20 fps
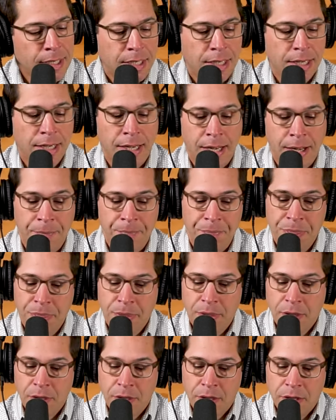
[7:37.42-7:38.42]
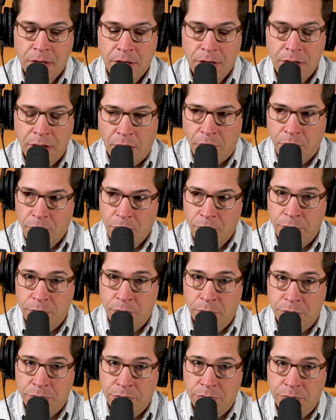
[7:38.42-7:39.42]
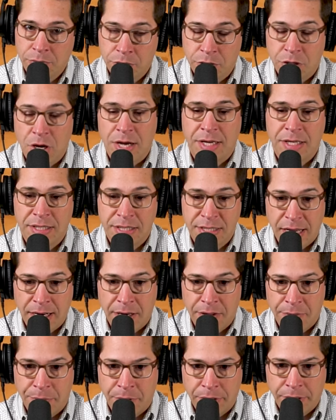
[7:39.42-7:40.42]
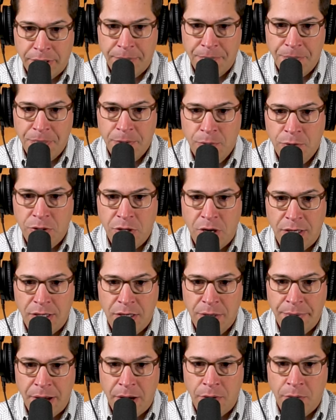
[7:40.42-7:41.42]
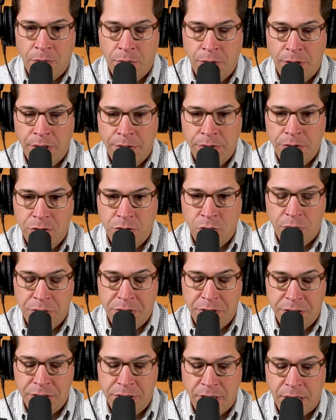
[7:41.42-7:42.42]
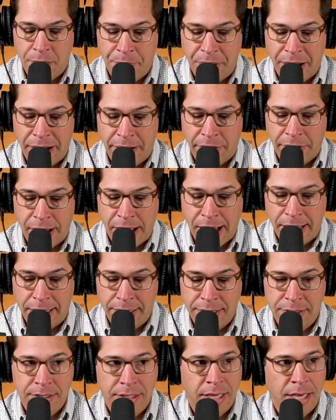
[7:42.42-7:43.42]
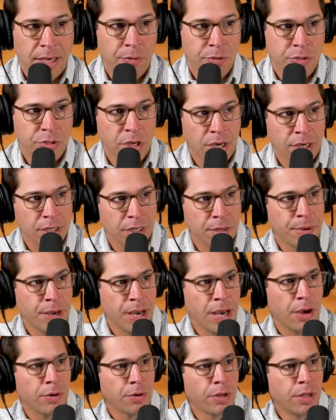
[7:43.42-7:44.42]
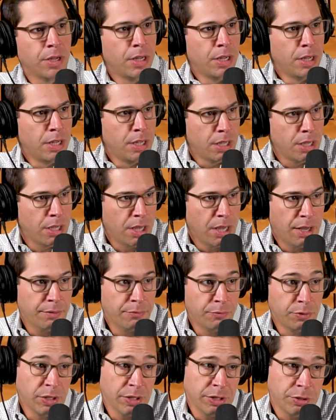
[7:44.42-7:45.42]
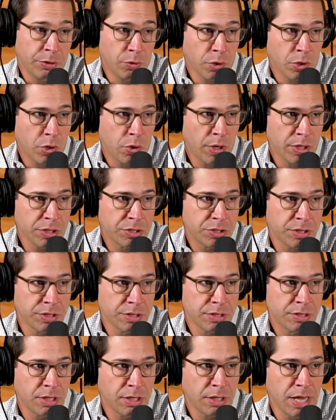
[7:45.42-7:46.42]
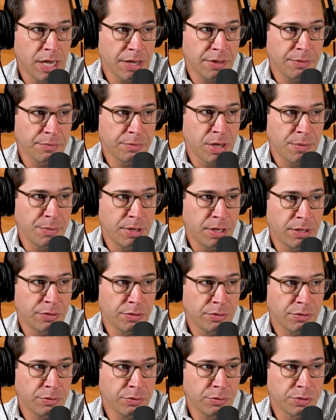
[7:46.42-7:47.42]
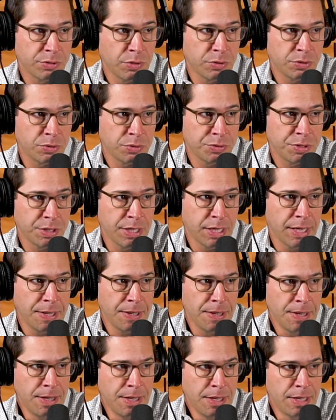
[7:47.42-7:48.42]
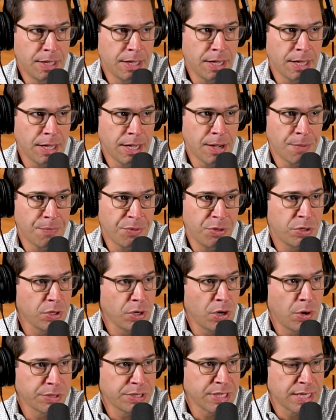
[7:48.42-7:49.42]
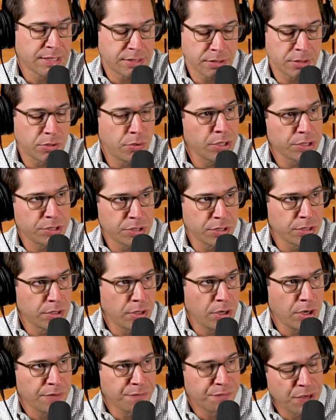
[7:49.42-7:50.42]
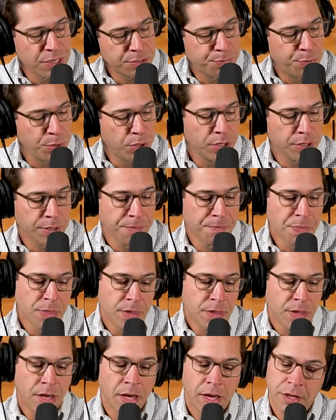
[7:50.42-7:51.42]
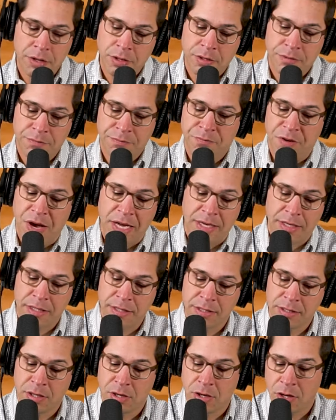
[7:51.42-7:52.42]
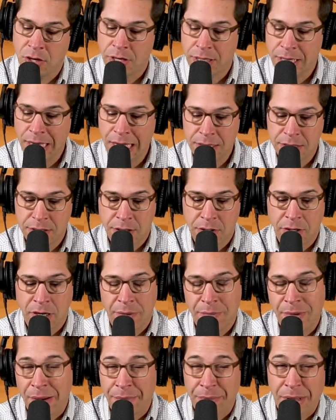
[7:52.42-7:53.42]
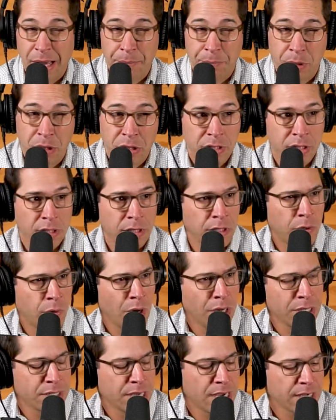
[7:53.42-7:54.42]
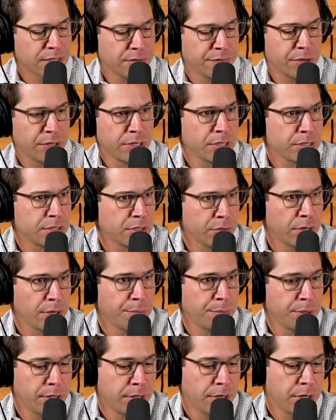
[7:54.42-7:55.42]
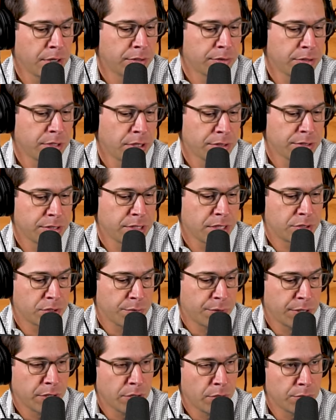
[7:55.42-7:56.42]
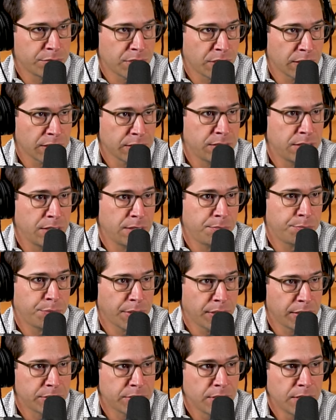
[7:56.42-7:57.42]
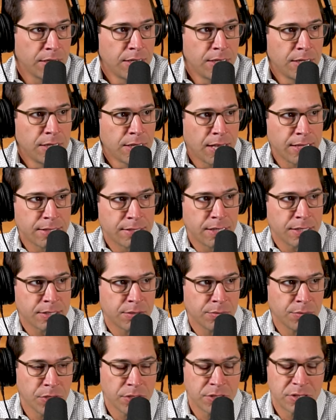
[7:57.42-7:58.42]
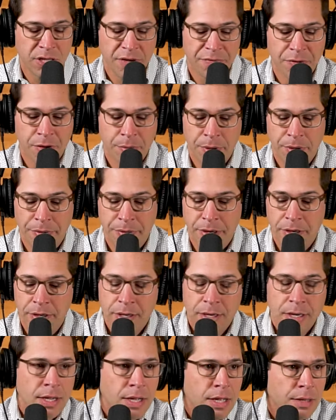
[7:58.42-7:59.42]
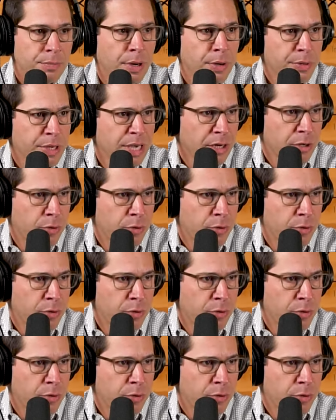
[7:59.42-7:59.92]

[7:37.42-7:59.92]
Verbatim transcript: Um, you know, we're we're talking state of the market. We're talking about what choices a buyer has, and we're talking about uh, really your questions. A lot of them coming in through social today. Um, you can always ask a question on Facebook. Uh, you can find us on Instagram. I'm not personally quite as active on Instagram, but our our Todd home selling team page has got some good stuff up on there. But we got a